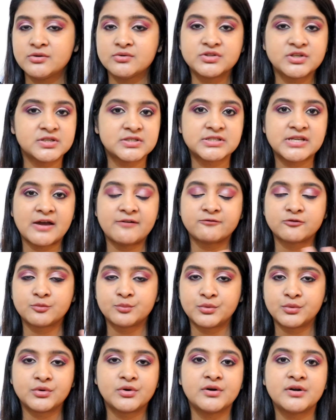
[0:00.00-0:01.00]
You just have to
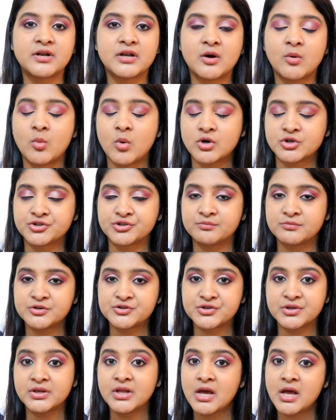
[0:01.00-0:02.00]
put it in a washing
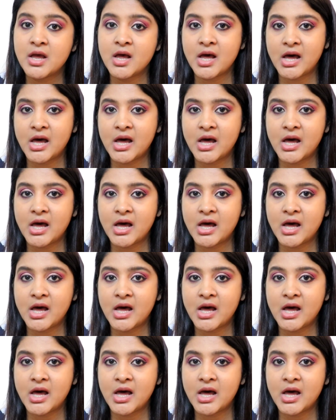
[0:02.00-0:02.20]
machine